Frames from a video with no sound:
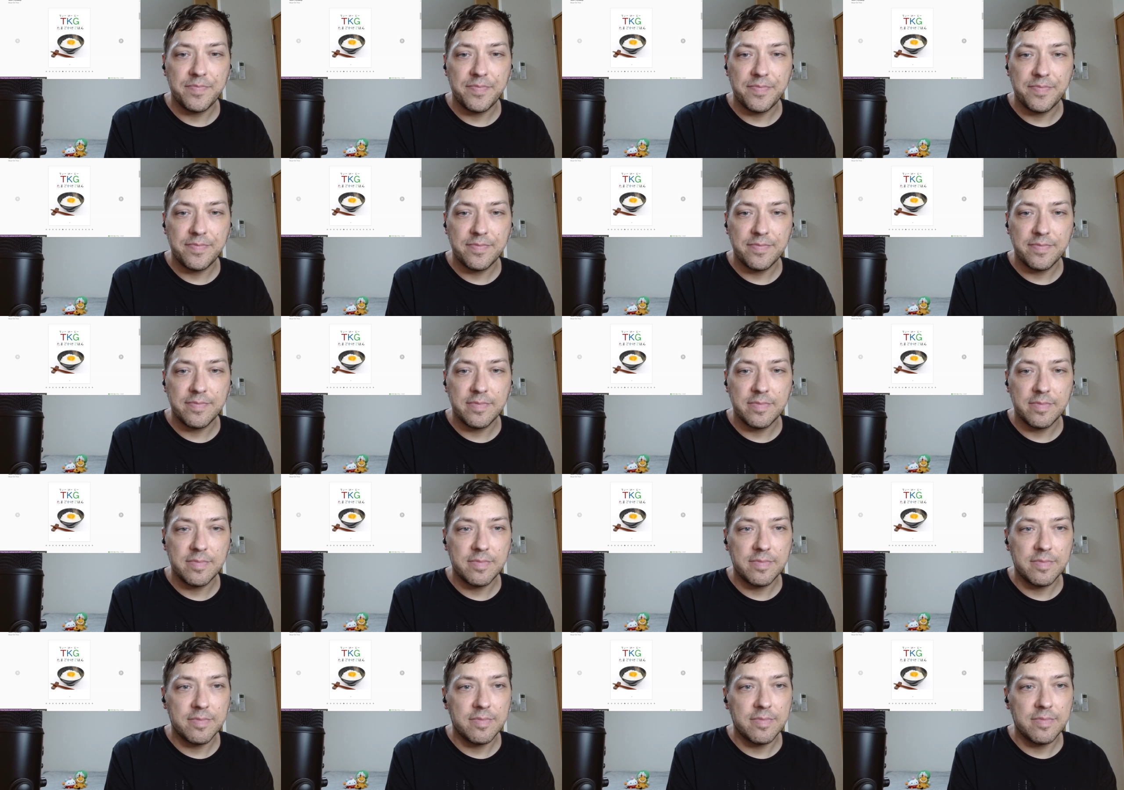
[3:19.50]

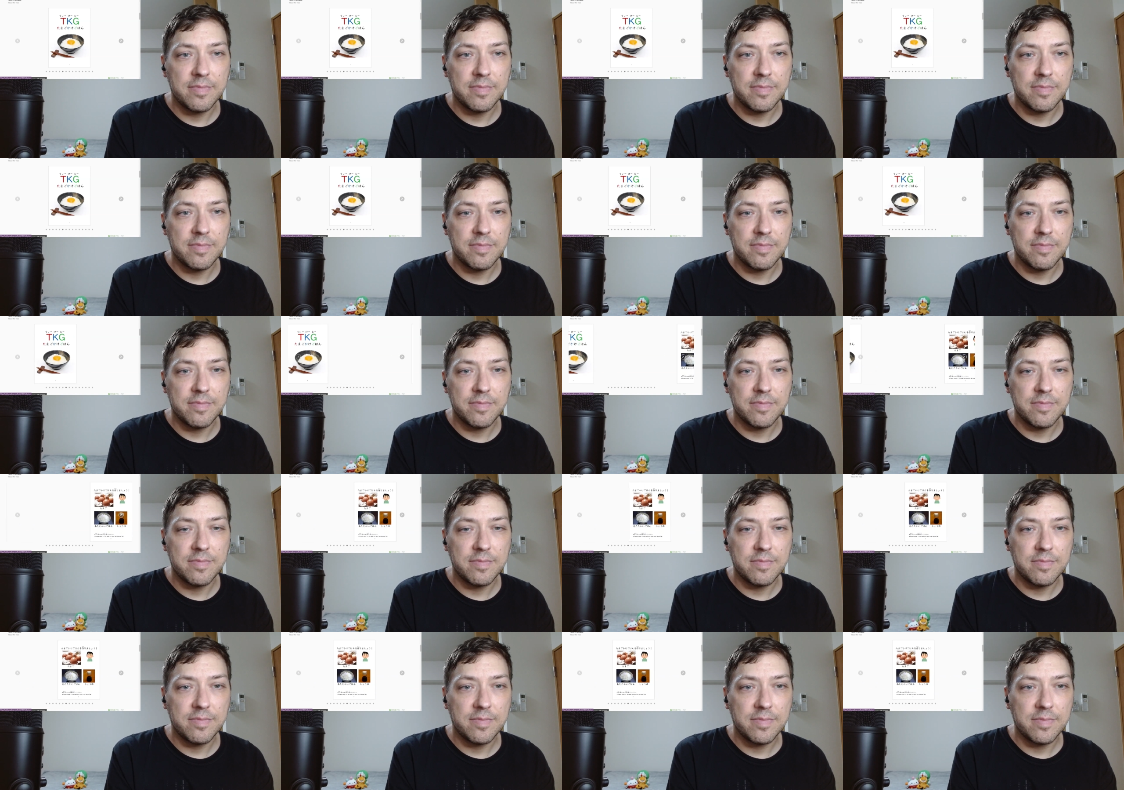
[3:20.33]

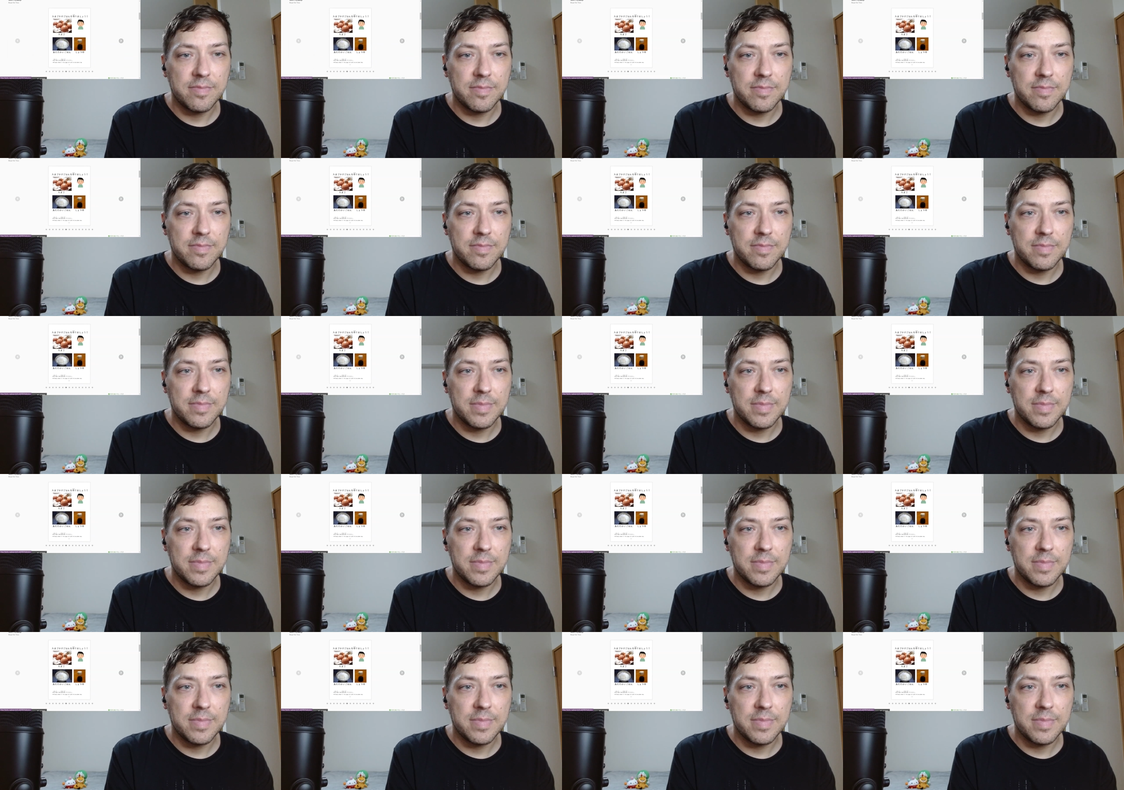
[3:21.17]
[no speech]